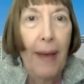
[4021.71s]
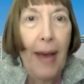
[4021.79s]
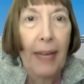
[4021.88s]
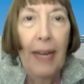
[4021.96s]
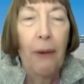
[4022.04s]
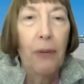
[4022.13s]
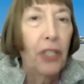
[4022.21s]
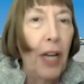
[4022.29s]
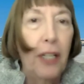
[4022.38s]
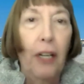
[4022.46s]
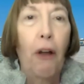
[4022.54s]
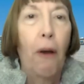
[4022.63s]
I wish I could
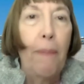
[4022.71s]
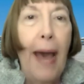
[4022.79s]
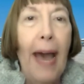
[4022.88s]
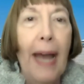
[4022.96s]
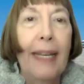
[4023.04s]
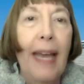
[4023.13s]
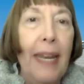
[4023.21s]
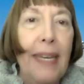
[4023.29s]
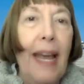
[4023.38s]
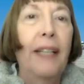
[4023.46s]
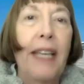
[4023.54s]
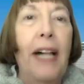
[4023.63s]
go back and now
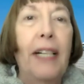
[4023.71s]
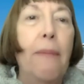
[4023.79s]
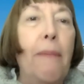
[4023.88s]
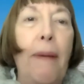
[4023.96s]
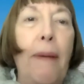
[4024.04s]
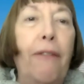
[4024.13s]
tell him about